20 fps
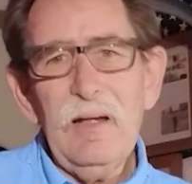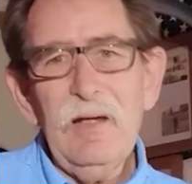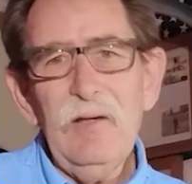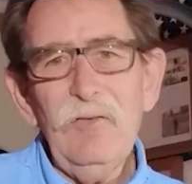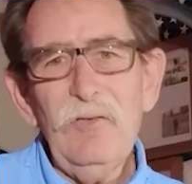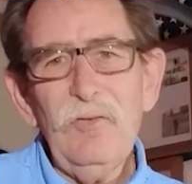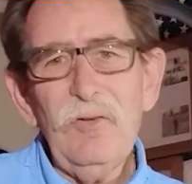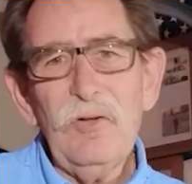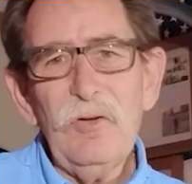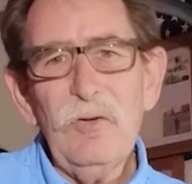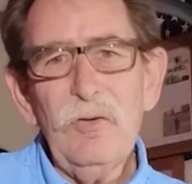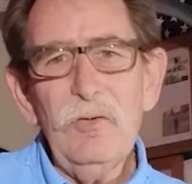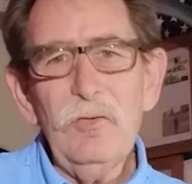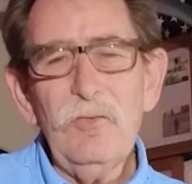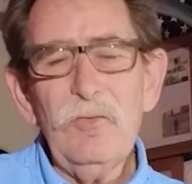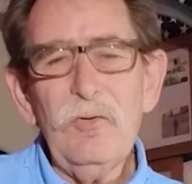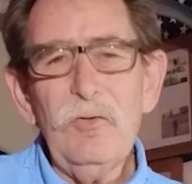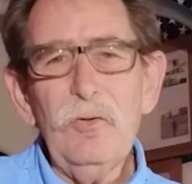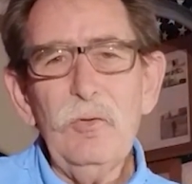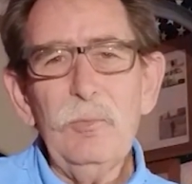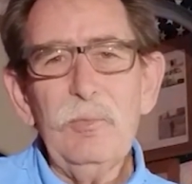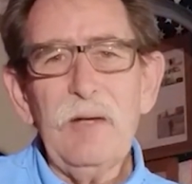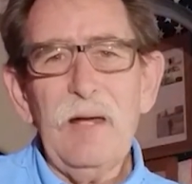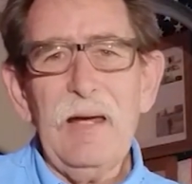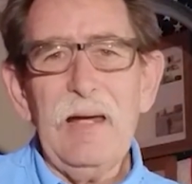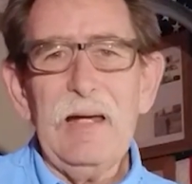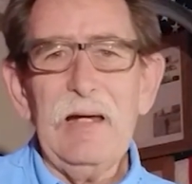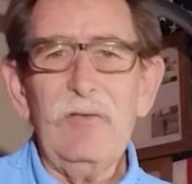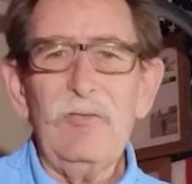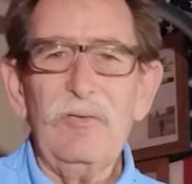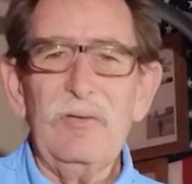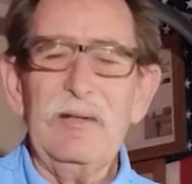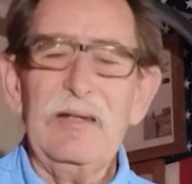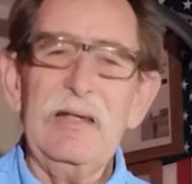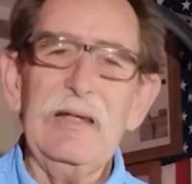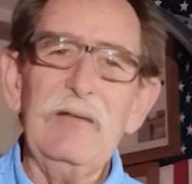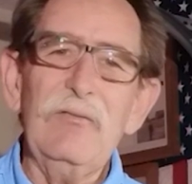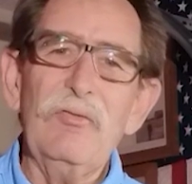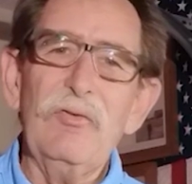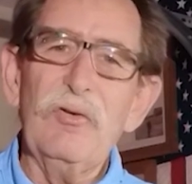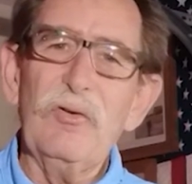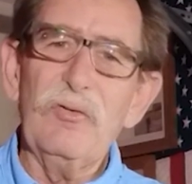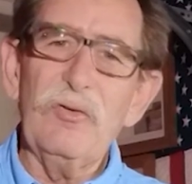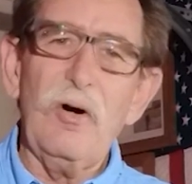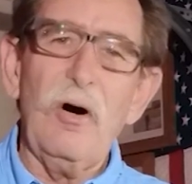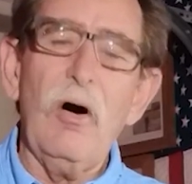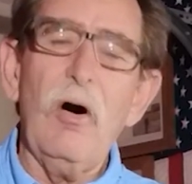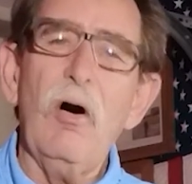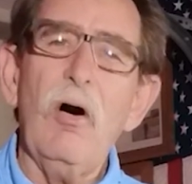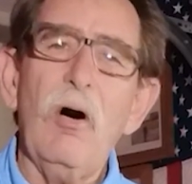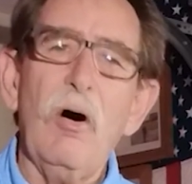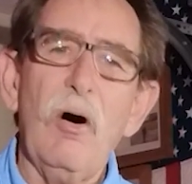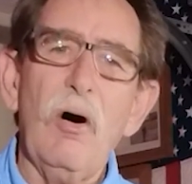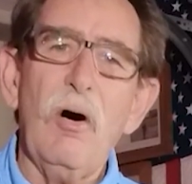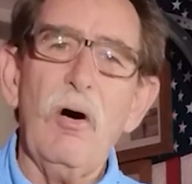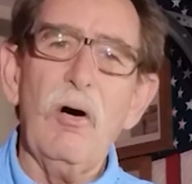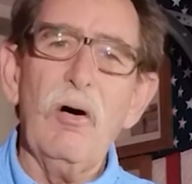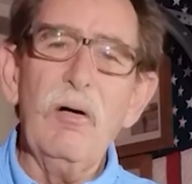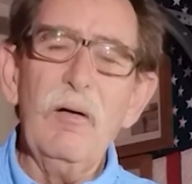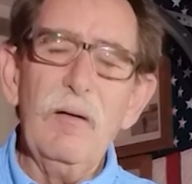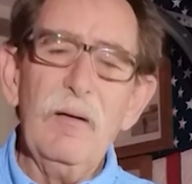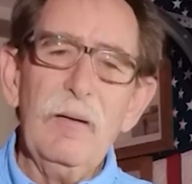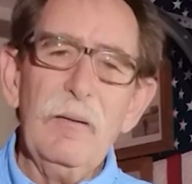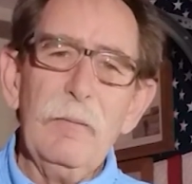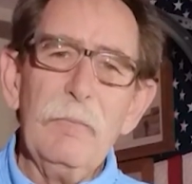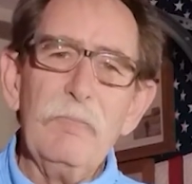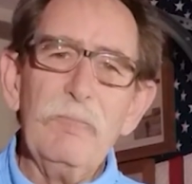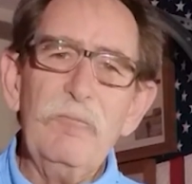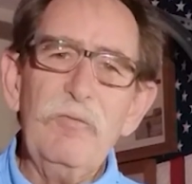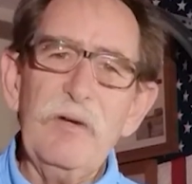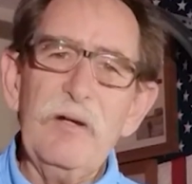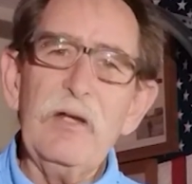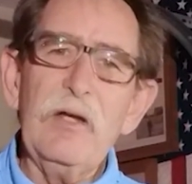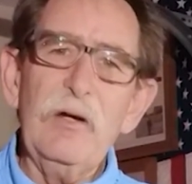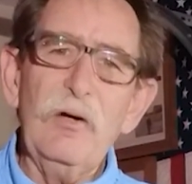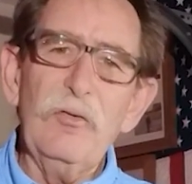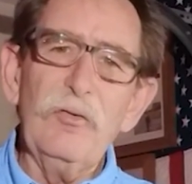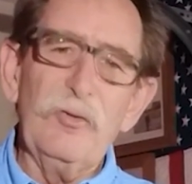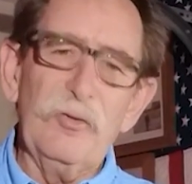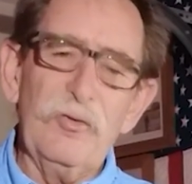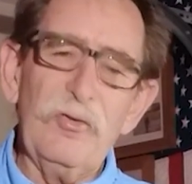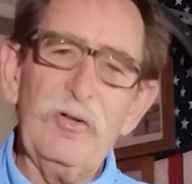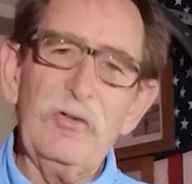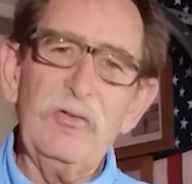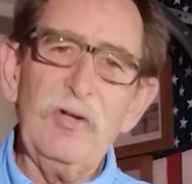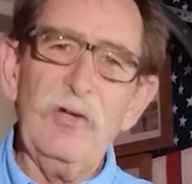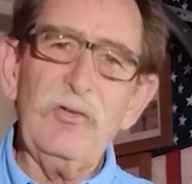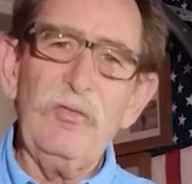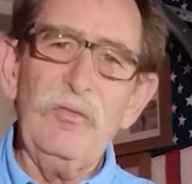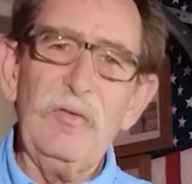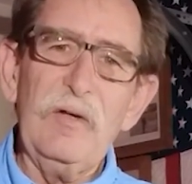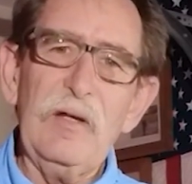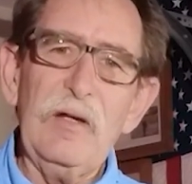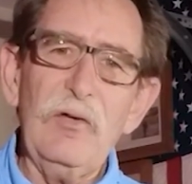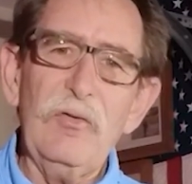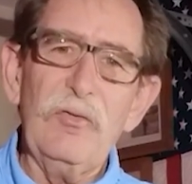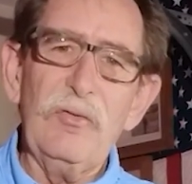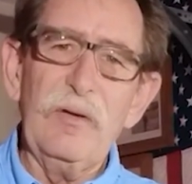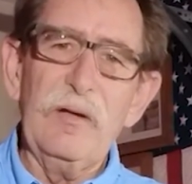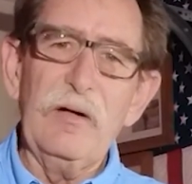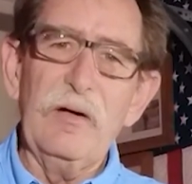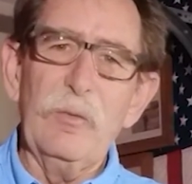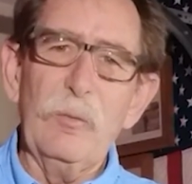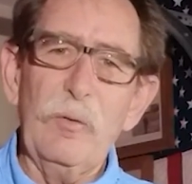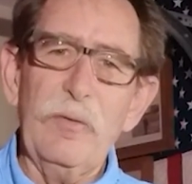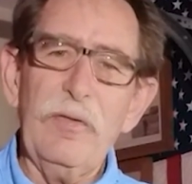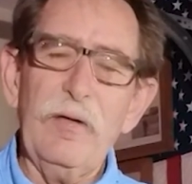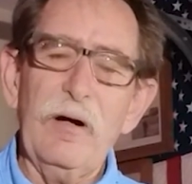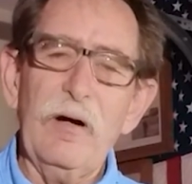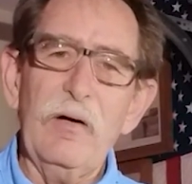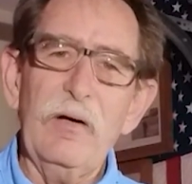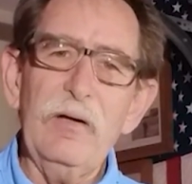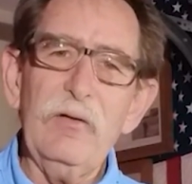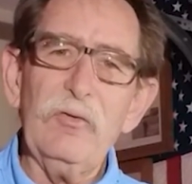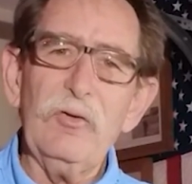As YouTube takes and gives us all videos or suggest videos that are within our